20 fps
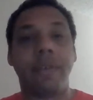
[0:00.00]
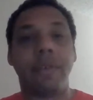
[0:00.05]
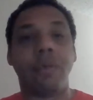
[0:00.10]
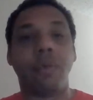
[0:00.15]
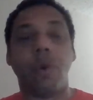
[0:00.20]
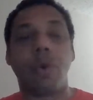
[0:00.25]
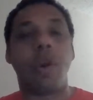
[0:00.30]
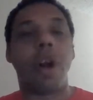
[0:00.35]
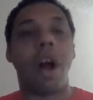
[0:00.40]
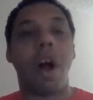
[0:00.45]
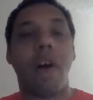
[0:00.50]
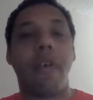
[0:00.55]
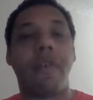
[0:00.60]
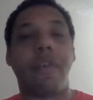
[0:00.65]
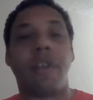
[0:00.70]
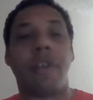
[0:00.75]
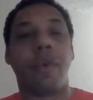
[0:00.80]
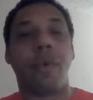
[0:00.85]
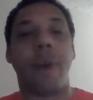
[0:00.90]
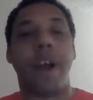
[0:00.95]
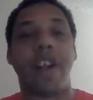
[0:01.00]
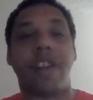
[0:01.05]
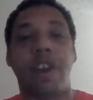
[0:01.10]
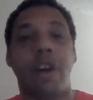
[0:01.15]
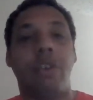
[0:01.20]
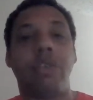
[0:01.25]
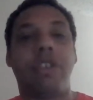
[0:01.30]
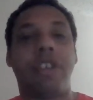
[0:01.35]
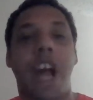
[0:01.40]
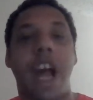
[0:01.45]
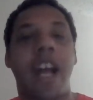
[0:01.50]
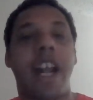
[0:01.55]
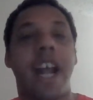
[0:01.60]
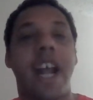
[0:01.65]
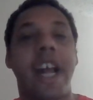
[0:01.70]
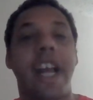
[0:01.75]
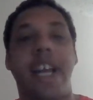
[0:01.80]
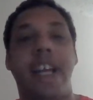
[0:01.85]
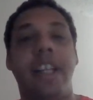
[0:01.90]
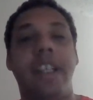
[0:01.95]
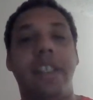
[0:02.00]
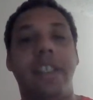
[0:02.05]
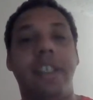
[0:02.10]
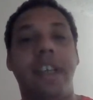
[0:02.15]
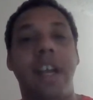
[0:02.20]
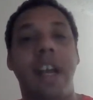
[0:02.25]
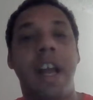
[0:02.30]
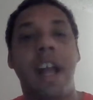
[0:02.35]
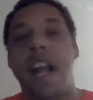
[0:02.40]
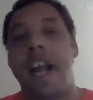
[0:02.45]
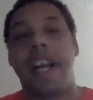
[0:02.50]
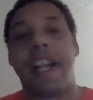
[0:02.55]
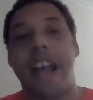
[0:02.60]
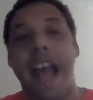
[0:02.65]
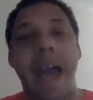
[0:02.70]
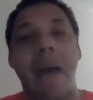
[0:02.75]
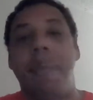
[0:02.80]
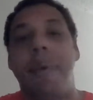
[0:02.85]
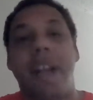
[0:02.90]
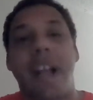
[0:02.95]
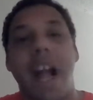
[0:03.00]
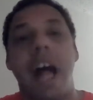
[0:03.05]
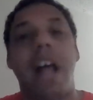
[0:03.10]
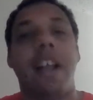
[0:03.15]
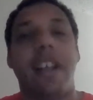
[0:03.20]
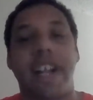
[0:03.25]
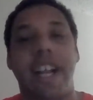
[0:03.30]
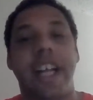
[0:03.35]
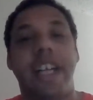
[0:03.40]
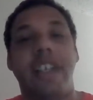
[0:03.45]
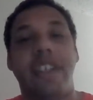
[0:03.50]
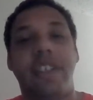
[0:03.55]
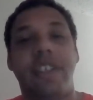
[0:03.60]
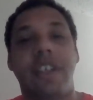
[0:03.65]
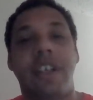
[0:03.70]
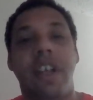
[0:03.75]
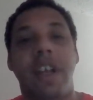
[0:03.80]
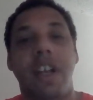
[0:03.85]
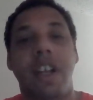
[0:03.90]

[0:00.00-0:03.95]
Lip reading: the red-nosed tight end and Happy Galladays.